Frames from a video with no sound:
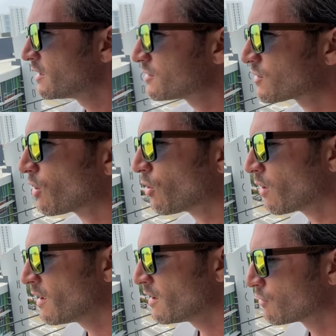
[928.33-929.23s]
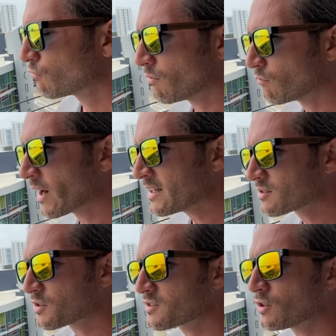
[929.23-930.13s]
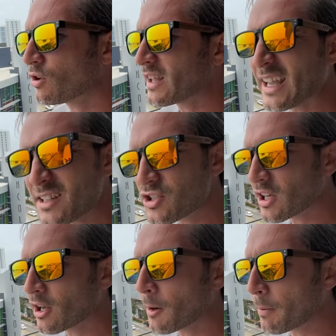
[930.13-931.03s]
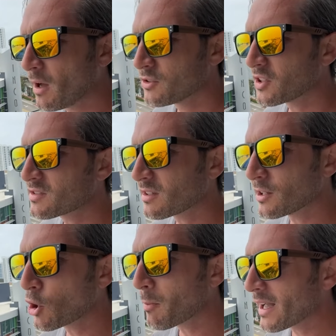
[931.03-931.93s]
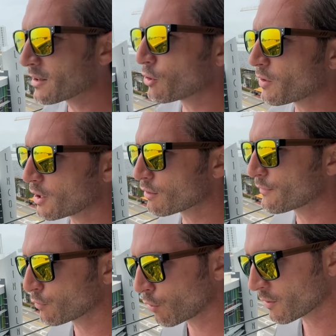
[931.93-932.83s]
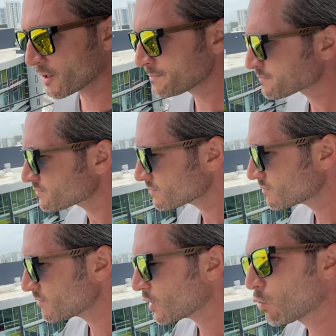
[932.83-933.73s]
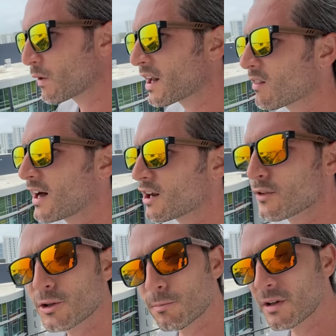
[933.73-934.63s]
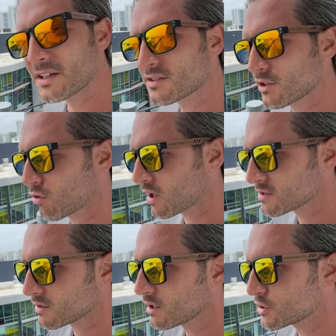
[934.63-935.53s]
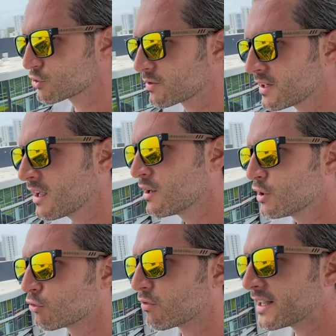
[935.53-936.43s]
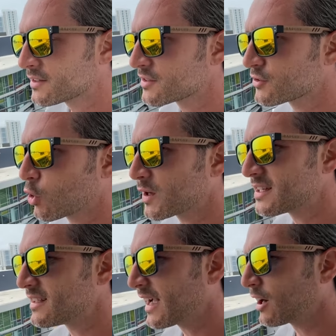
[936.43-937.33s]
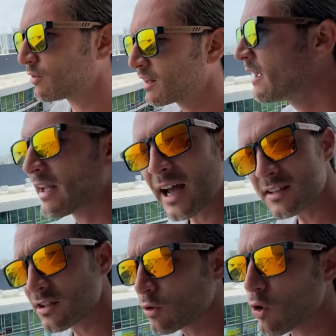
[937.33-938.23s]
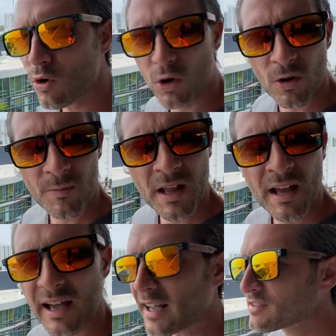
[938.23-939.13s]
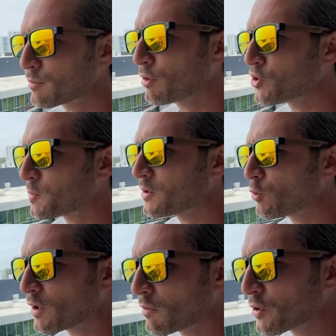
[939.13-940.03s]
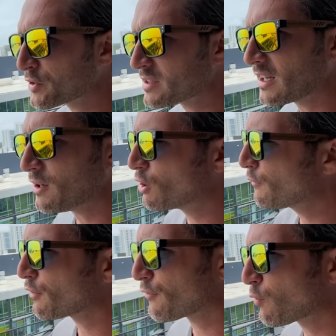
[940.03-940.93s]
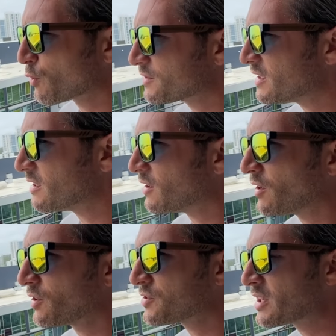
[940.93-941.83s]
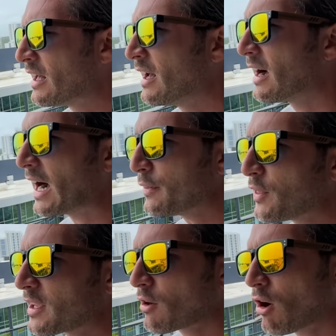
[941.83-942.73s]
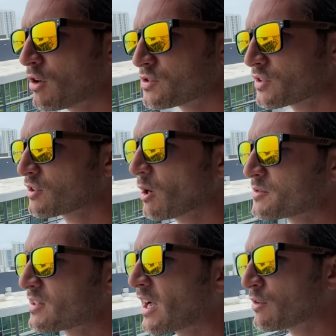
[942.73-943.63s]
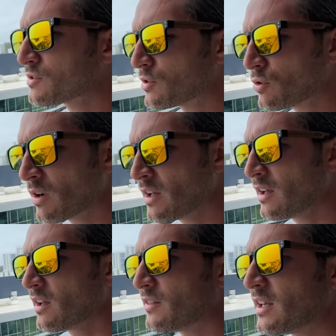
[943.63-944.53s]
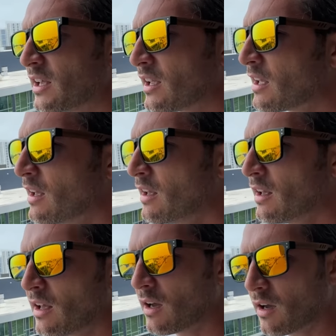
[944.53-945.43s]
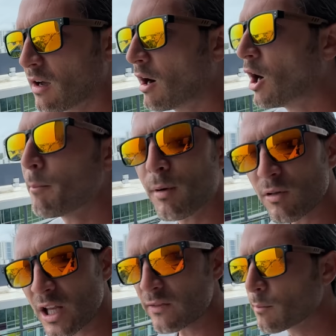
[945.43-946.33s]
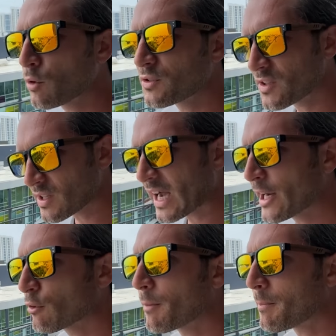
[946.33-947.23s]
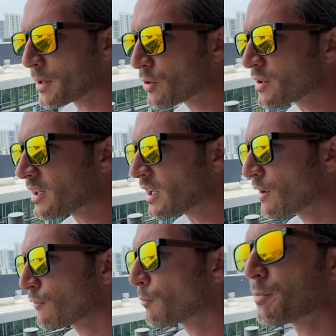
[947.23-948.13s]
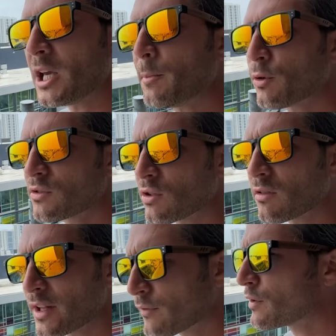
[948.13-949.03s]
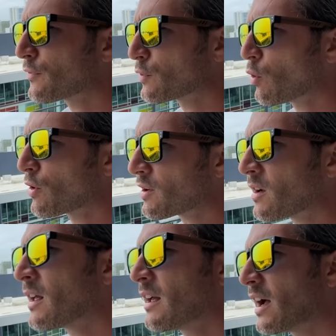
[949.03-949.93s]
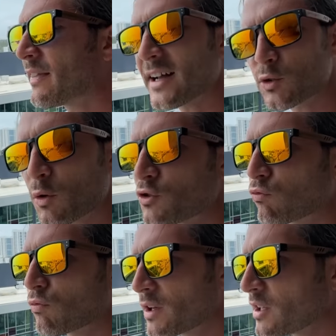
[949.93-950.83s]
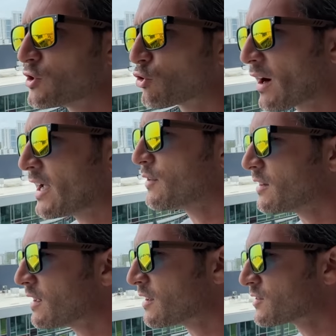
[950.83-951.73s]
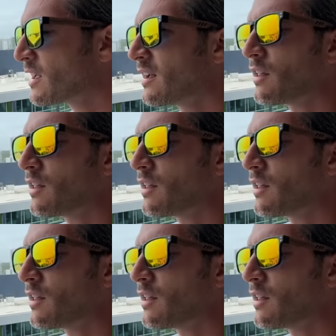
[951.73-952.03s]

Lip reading: So rents are still inching up just a little by little here in Florida, when a lot of other places across the country, rent is going down. As a local, as someone who's been doing real estate here for 14 years, I think it all just comes down to the unbelievable desirability for people to live in Florida. And that's what's really driving this.